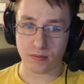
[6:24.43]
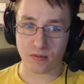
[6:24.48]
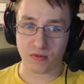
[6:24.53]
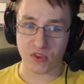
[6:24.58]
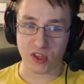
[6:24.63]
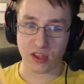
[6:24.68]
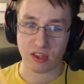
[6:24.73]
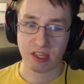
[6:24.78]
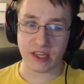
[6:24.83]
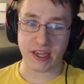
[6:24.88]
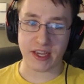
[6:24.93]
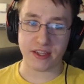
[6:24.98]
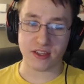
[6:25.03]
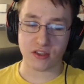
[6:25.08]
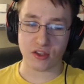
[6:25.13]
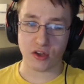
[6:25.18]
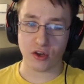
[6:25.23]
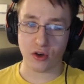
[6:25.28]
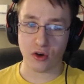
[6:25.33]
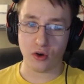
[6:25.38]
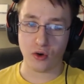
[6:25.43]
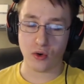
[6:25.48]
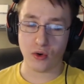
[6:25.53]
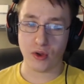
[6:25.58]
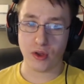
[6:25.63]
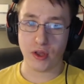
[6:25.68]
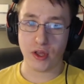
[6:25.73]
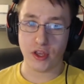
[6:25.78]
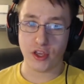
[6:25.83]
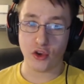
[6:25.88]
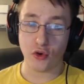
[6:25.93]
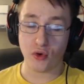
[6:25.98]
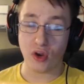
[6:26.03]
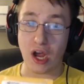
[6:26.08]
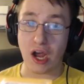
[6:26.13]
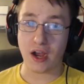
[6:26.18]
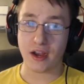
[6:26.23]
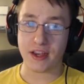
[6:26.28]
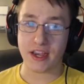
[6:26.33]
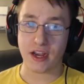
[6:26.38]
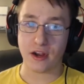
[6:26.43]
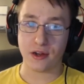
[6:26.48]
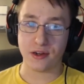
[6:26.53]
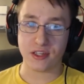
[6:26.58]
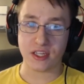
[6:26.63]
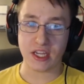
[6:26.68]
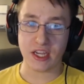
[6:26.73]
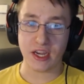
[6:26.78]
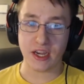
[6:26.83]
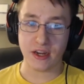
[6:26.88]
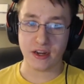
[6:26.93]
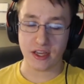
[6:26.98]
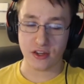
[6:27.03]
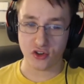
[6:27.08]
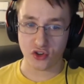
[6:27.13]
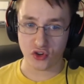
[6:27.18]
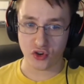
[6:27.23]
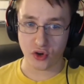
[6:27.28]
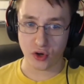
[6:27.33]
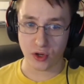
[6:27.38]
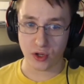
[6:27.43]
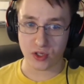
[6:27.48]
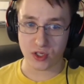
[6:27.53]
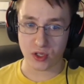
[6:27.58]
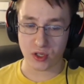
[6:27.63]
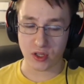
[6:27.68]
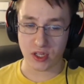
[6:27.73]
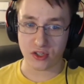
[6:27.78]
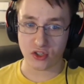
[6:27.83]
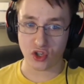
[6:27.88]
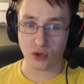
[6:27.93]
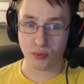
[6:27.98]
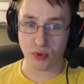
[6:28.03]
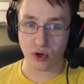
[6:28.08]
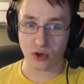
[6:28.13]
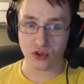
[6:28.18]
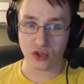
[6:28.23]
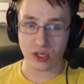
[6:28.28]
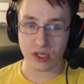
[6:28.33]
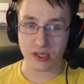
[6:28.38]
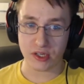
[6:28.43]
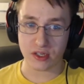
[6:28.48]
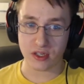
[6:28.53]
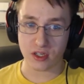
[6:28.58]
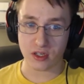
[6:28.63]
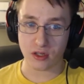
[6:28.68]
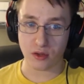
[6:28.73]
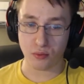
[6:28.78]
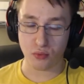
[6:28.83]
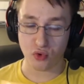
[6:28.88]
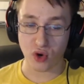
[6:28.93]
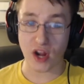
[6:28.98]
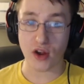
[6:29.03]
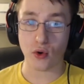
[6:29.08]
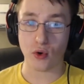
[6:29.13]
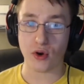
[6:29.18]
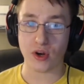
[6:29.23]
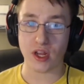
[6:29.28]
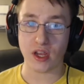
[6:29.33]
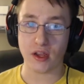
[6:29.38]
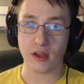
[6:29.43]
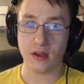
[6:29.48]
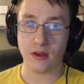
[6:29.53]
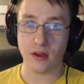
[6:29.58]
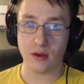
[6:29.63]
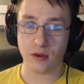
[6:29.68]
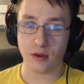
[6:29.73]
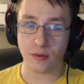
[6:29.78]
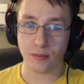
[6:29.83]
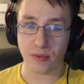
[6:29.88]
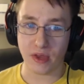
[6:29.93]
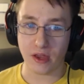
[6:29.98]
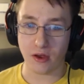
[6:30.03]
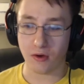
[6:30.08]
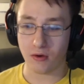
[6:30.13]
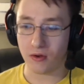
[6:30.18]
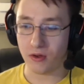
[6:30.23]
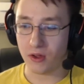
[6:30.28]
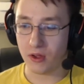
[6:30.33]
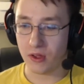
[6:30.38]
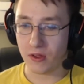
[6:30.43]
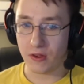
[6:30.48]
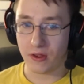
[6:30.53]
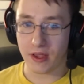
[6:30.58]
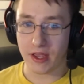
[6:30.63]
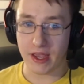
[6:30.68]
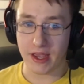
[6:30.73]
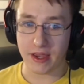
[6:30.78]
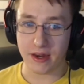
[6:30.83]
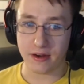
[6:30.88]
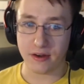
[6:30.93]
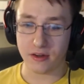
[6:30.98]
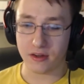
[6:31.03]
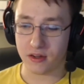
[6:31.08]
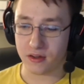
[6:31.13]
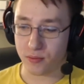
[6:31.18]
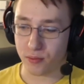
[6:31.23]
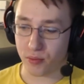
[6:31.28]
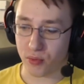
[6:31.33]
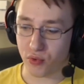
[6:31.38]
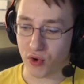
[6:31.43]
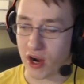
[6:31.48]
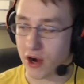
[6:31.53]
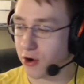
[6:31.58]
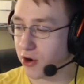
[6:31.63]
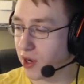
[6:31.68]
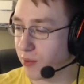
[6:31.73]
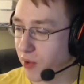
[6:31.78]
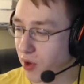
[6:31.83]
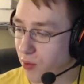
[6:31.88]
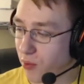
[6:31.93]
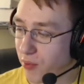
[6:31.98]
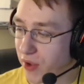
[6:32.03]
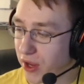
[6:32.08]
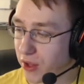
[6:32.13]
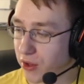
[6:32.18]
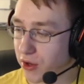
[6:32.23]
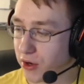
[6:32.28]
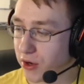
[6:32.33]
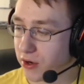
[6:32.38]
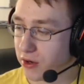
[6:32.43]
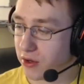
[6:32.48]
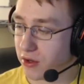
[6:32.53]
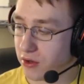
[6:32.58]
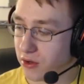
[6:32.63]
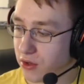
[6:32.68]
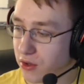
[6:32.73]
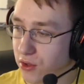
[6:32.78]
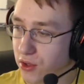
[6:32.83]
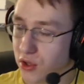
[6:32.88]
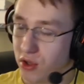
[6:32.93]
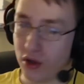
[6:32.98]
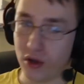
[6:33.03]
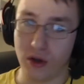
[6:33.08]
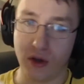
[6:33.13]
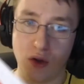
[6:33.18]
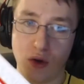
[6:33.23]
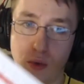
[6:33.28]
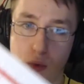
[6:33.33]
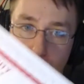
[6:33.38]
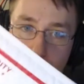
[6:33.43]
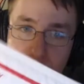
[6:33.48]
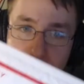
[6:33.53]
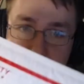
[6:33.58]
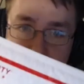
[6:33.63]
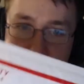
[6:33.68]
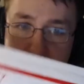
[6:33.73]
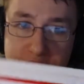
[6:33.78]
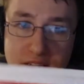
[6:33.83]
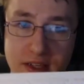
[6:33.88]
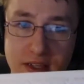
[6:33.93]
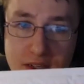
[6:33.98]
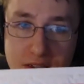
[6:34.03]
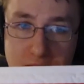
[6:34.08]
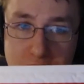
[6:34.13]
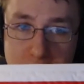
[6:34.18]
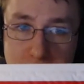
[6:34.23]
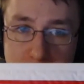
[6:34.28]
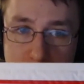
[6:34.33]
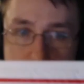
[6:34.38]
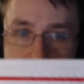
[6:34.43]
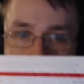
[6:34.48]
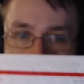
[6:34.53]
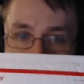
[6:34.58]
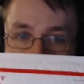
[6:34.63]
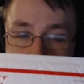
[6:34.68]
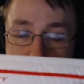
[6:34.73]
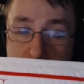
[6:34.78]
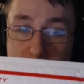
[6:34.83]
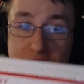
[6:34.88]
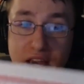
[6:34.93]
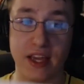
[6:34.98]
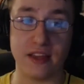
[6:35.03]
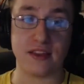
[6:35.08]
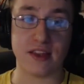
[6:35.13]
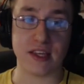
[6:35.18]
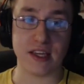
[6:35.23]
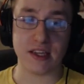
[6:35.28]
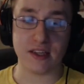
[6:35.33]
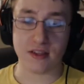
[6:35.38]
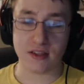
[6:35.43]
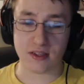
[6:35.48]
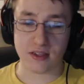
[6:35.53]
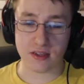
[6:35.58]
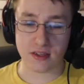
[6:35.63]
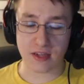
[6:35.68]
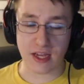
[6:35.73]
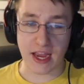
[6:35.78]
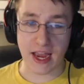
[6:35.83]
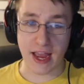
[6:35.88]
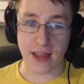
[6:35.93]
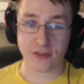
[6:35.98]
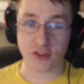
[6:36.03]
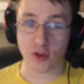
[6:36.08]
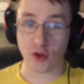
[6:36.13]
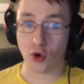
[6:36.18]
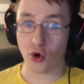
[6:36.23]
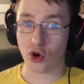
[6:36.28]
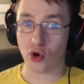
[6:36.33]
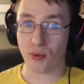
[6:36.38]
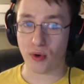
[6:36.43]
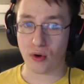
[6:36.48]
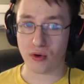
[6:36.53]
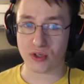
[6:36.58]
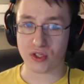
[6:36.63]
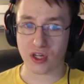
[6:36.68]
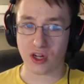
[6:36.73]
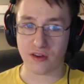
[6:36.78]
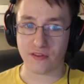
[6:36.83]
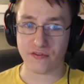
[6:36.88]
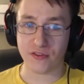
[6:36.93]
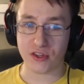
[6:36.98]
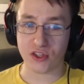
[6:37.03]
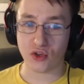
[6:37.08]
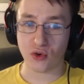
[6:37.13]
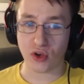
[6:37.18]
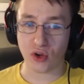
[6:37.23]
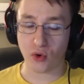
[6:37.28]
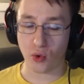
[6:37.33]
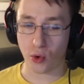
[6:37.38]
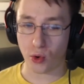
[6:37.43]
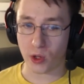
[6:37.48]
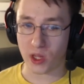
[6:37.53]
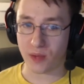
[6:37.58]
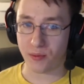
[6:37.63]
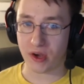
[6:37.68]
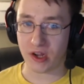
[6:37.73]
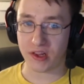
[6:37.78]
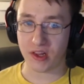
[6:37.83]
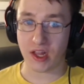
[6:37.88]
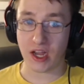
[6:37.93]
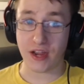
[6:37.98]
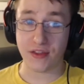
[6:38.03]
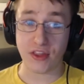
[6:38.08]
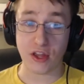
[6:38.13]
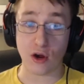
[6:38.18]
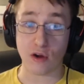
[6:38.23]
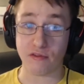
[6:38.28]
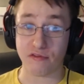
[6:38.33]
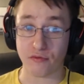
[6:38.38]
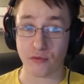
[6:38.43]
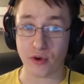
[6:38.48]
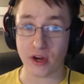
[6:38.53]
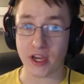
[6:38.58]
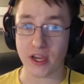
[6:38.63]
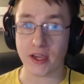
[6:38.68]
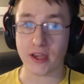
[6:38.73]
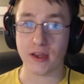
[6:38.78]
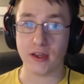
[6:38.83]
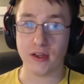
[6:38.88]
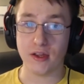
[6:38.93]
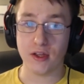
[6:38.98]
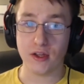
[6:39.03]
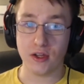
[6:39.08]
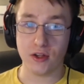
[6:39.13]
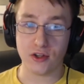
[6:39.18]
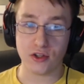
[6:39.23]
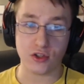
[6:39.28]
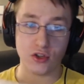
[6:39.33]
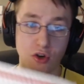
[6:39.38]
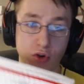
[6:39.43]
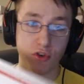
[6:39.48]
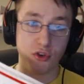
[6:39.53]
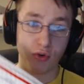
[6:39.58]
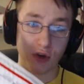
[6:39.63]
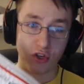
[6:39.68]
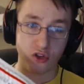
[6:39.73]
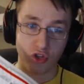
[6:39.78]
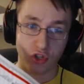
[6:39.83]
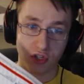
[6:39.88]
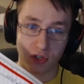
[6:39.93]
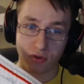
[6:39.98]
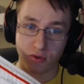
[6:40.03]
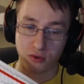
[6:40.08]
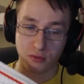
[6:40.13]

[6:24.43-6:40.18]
thing is, though, you're not guaranteed insurance unless you purchase priority mail. And priority bubble mailer will look like this. You can get these at the local post office. You can order them online. They are free. So you can just